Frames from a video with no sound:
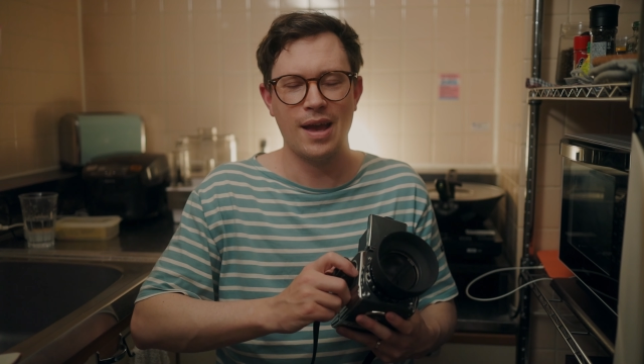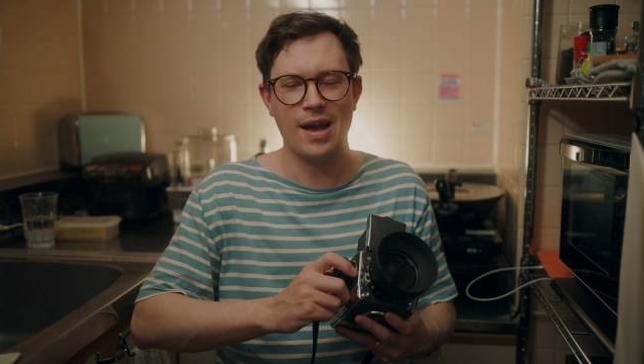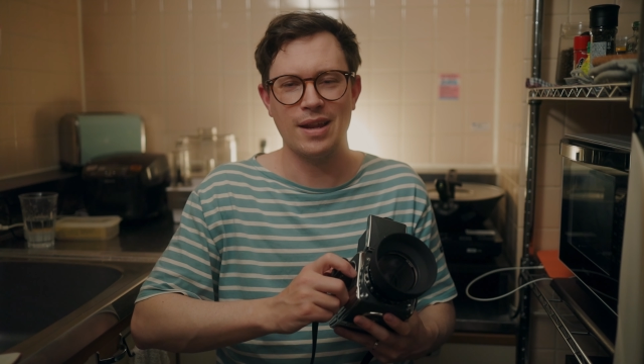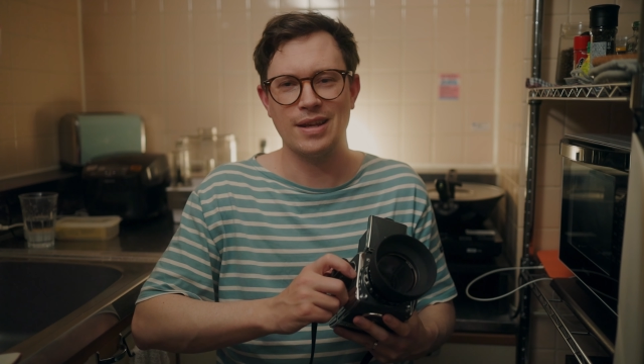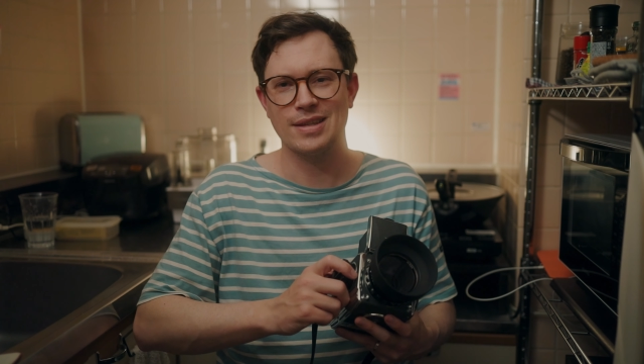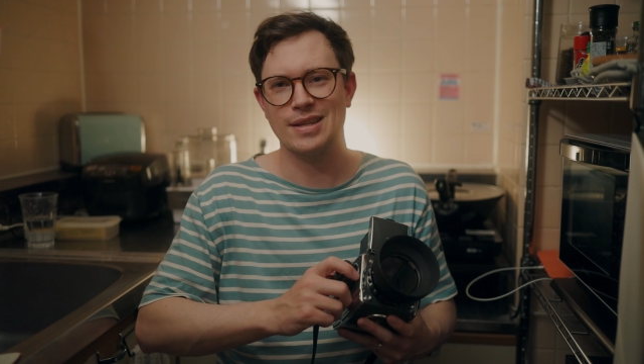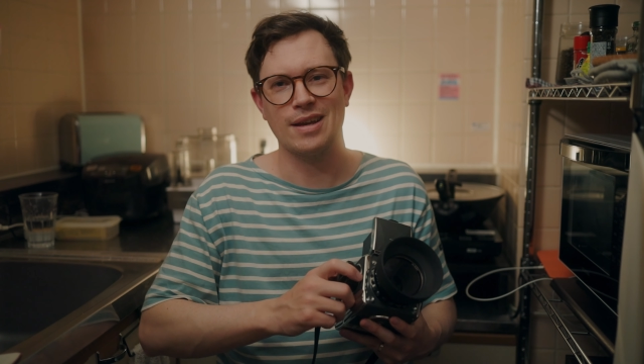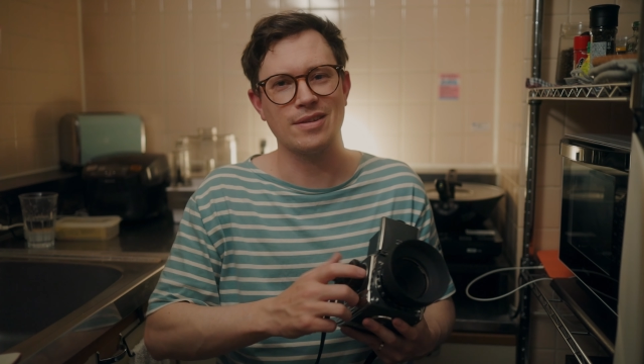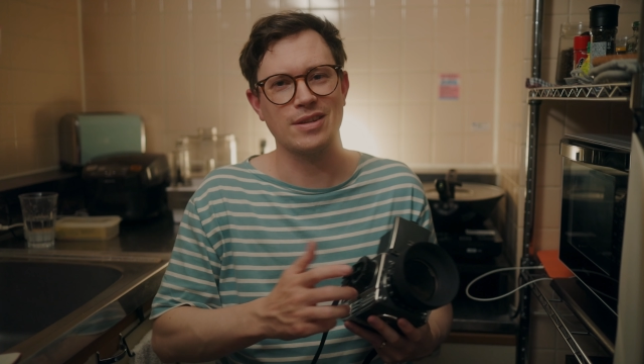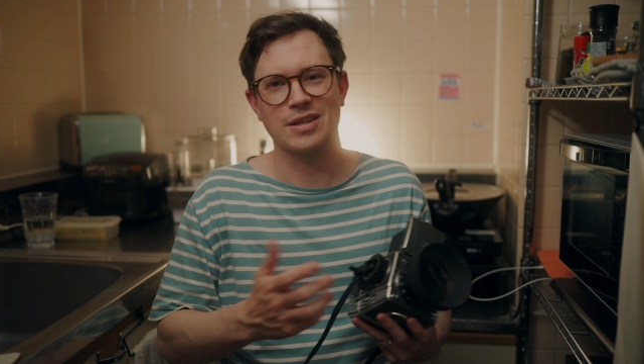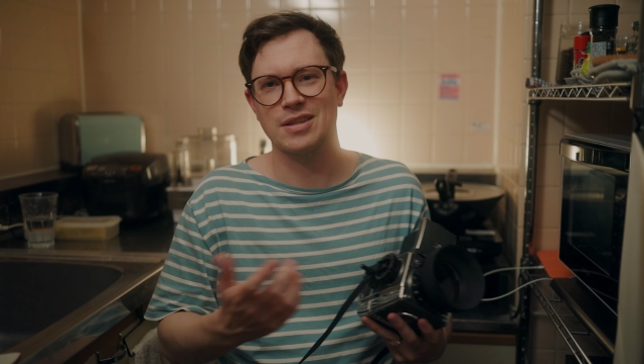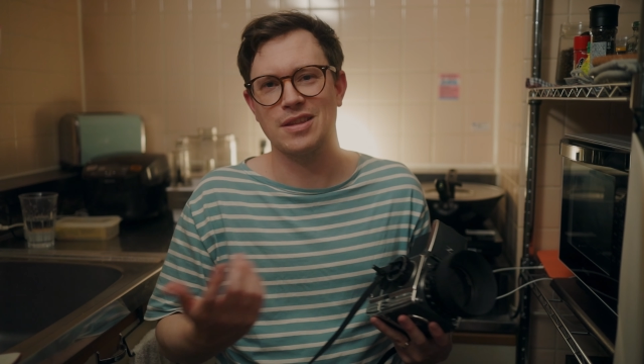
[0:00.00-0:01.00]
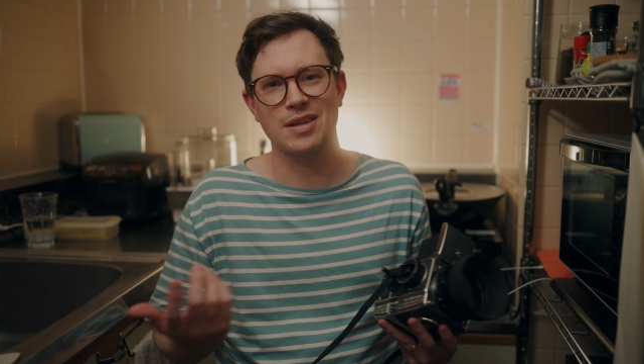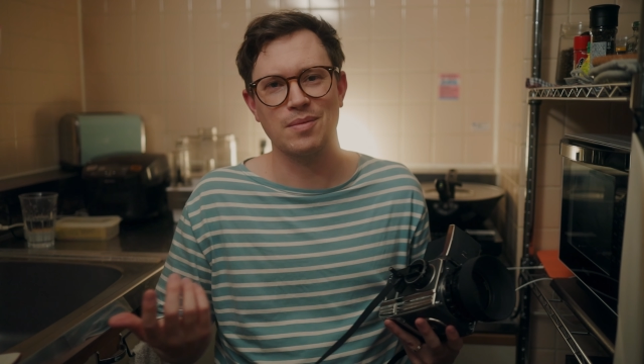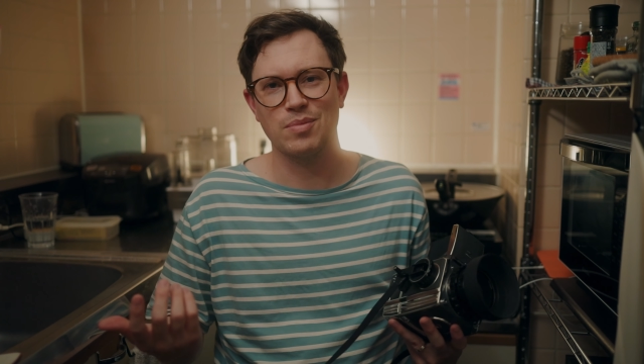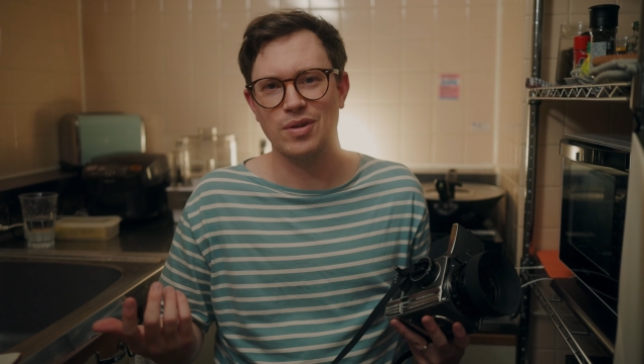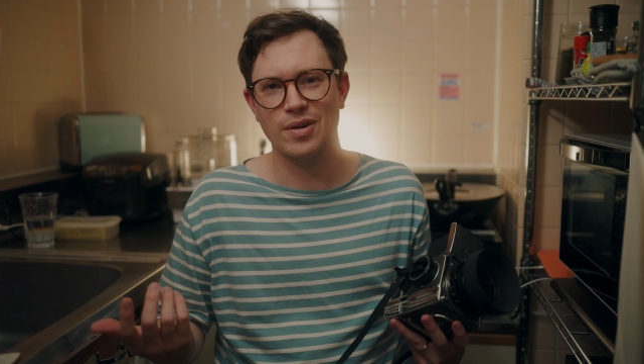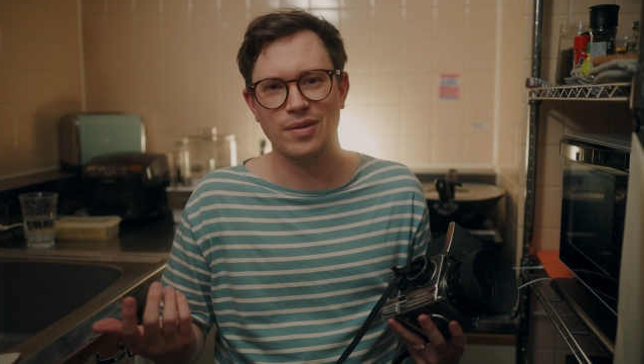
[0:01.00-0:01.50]
and it sounds like something
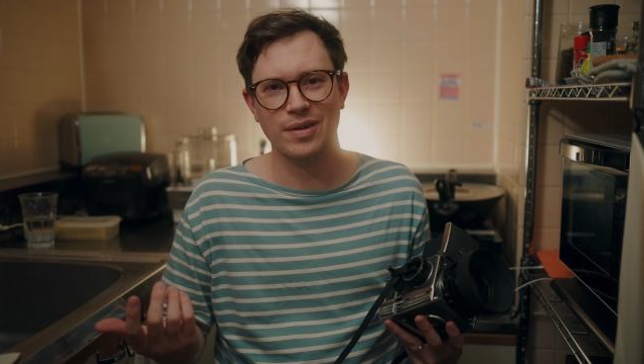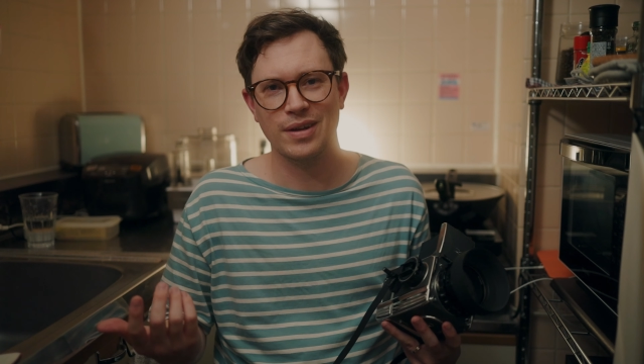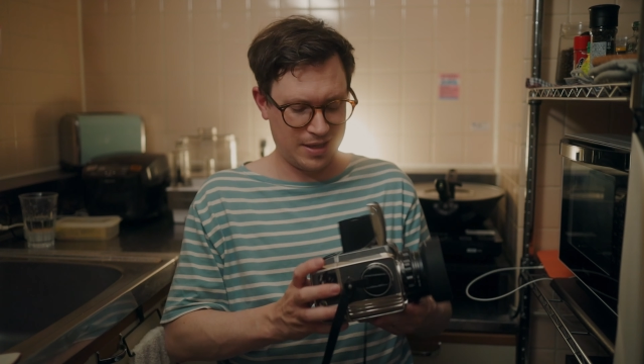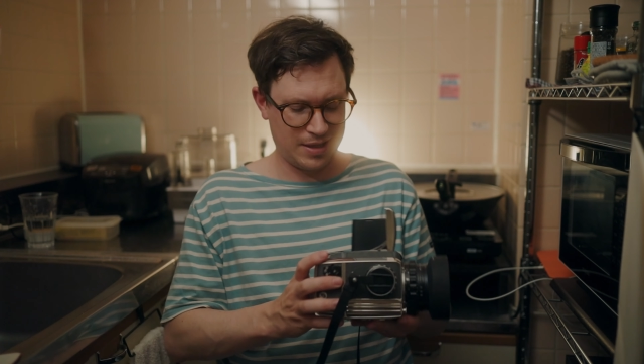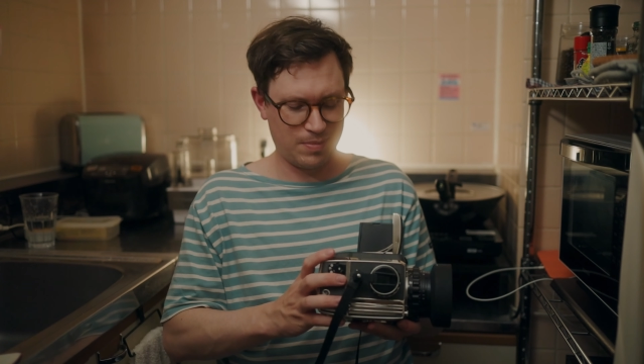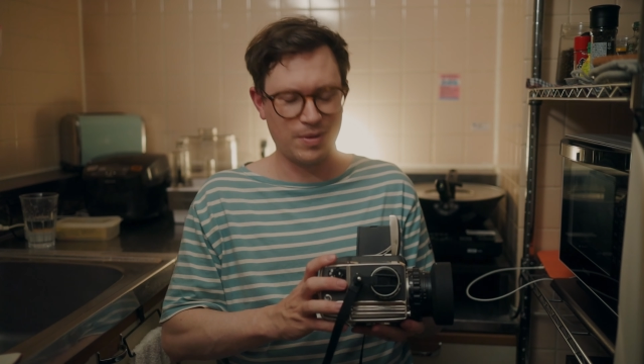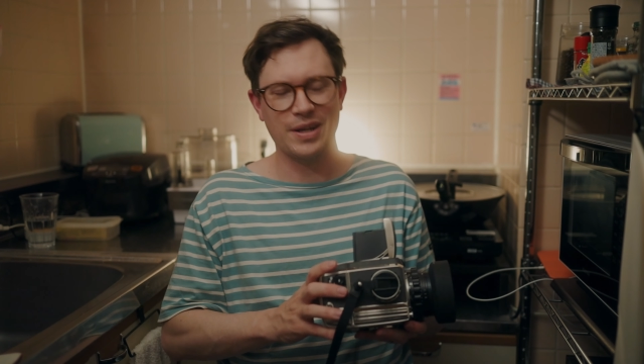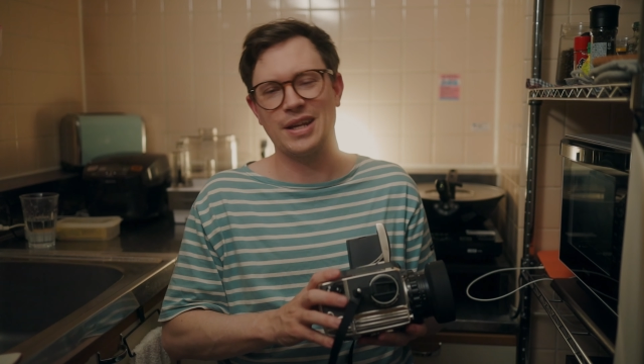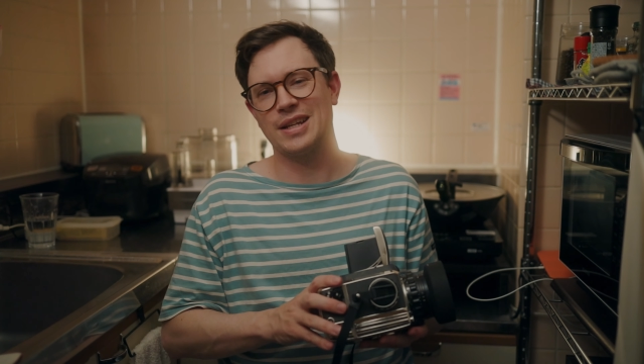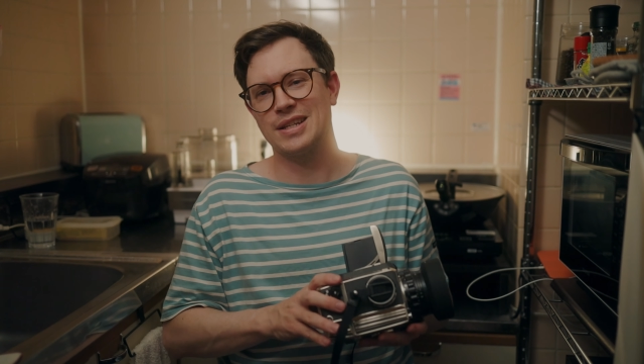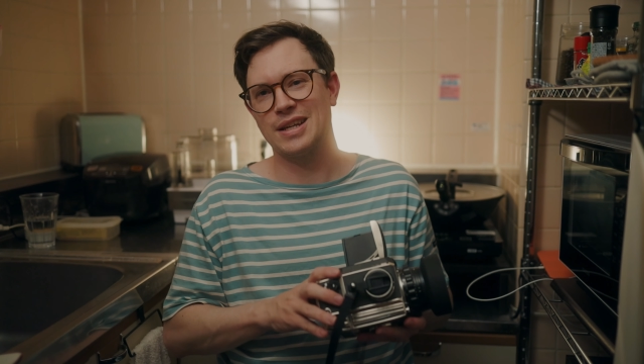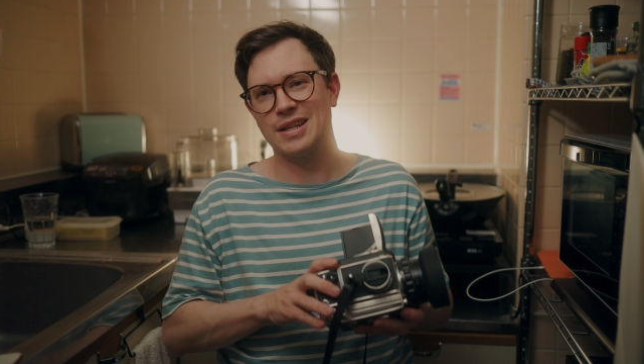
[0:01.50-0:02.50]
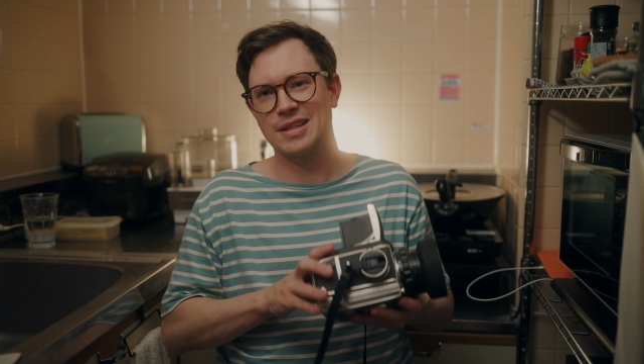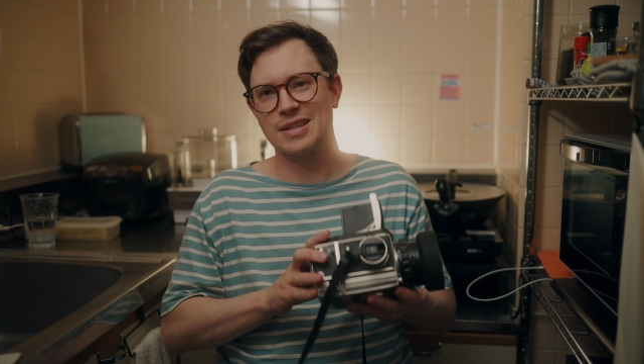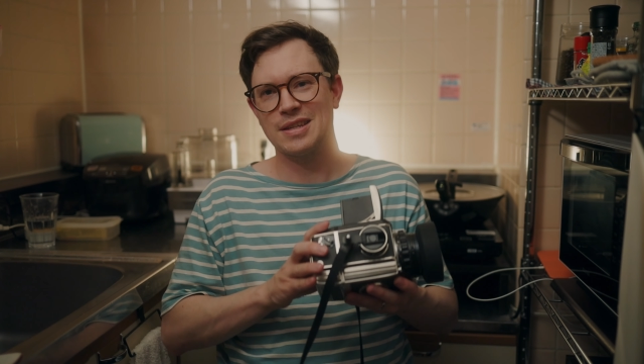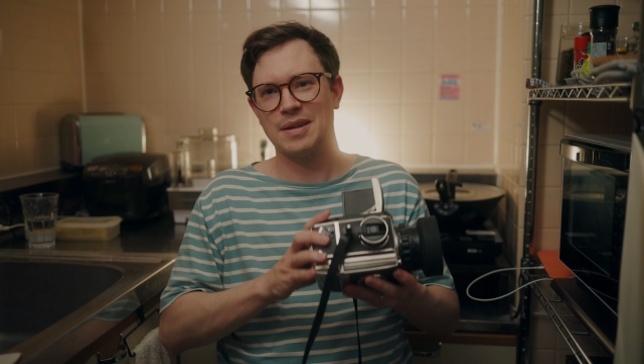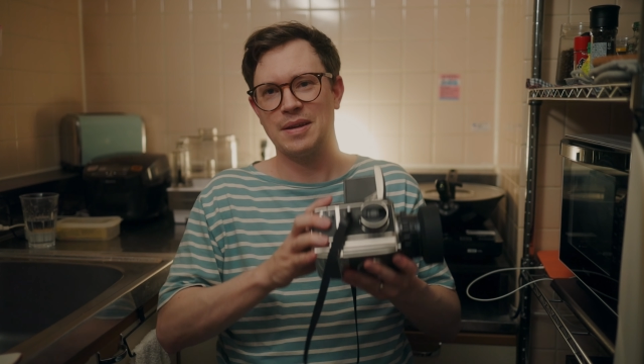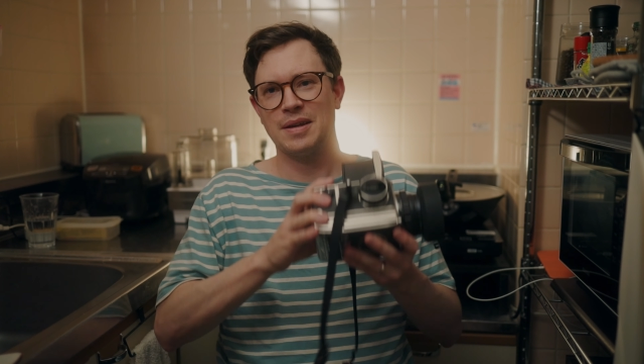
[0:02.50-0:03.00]
broke. It's pretty intense.